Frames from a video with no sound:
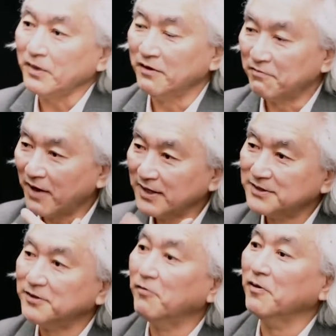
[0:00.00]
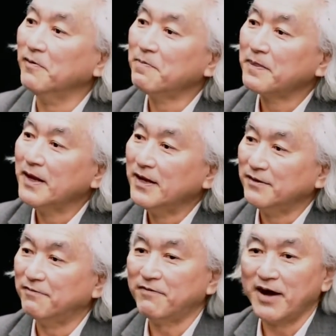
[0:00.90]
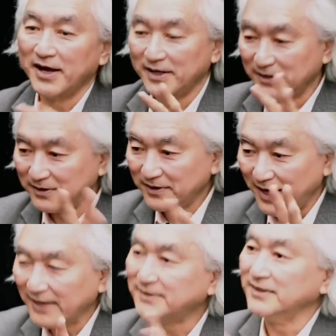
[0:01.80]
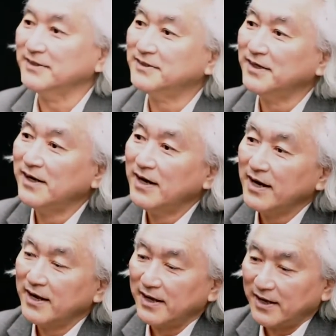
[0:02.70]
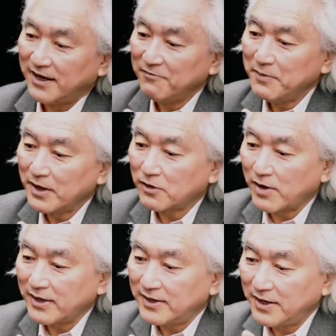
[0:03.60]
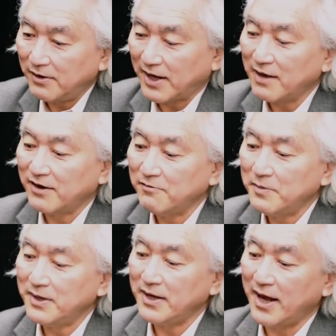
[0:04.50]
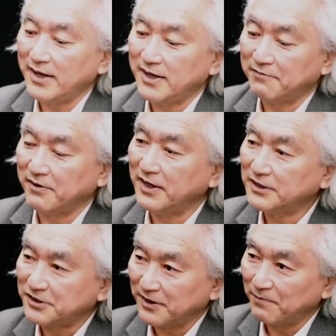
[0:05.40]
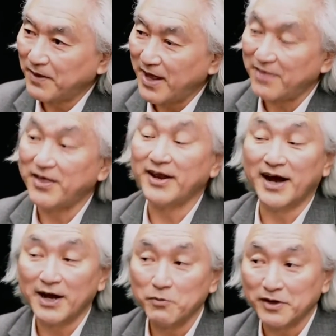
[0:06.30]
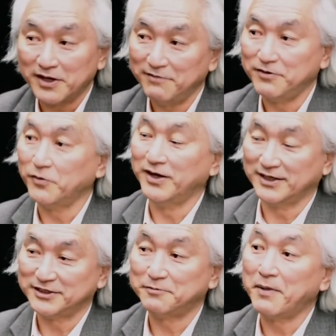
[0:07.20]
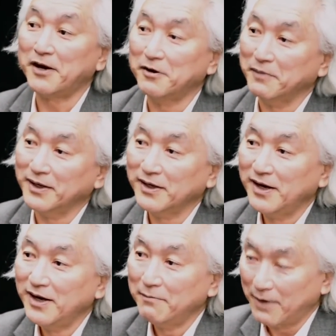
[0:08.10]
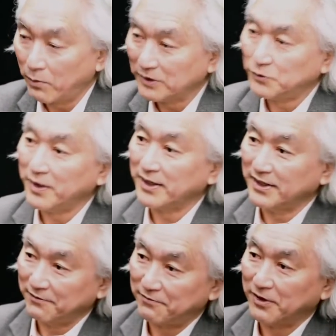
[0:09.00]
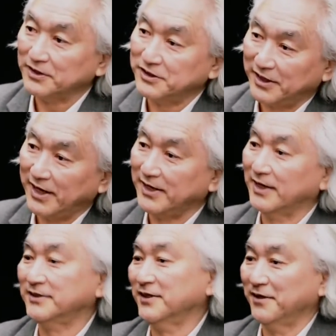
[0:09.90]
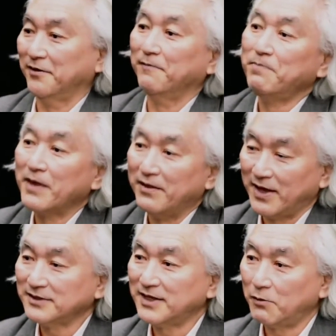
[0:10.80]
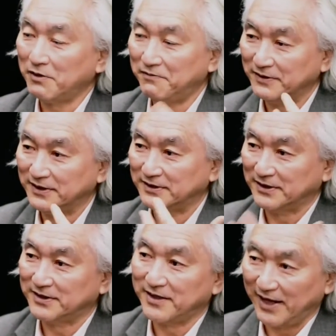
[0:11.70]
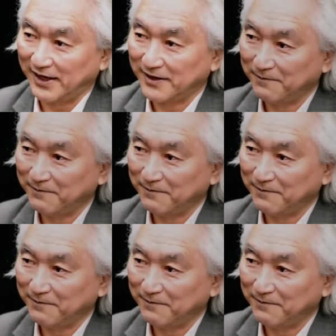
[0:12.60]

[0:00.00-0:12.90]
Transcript: Define soul. Define essence. Give me a criteria, give me a definition, and then I will give you an experiment by which we can differentiate yes and no. That's how we physicists think.